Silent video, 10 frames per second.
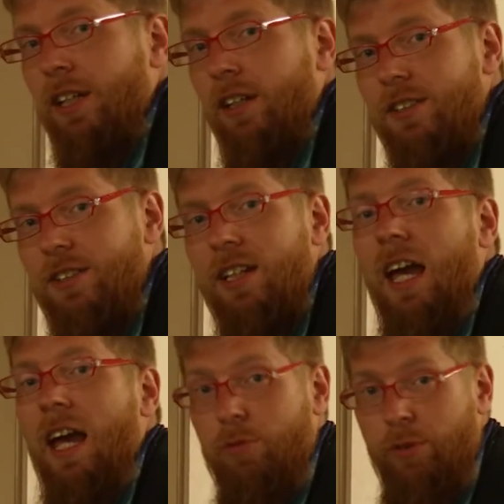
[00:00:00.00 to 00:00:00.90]

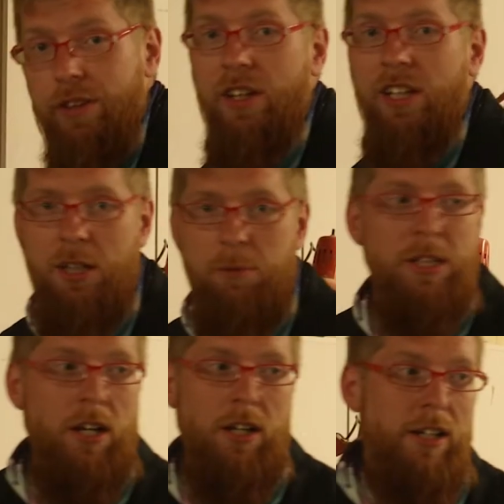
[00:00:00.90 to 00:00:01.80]
because everything can
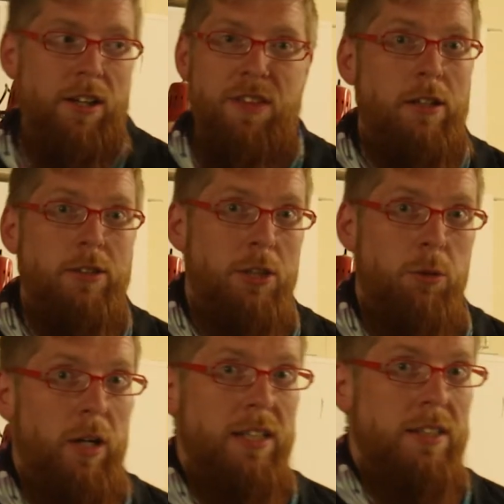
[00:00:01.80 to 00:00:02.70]
be done in 1,000 ways.